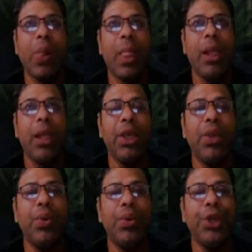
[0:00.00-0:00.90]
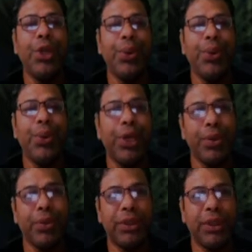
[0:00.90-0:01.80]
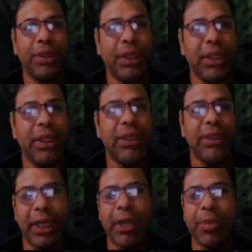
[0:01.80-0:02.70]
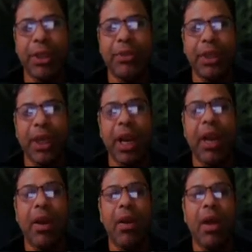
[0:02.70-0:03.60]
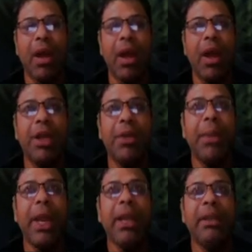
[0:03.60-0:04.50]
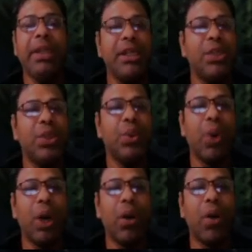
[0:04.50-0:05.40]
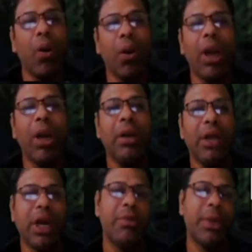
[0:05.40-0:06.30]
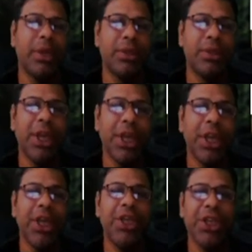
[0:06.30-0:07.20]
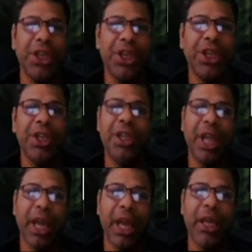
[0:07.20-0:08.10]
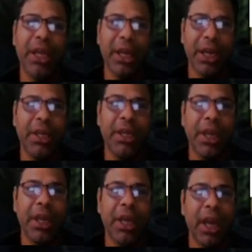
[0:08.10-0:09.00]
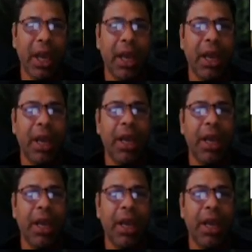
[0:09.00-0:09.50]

you, yours. These are second person. And remember these two all are third person. He, she, they, it, pen,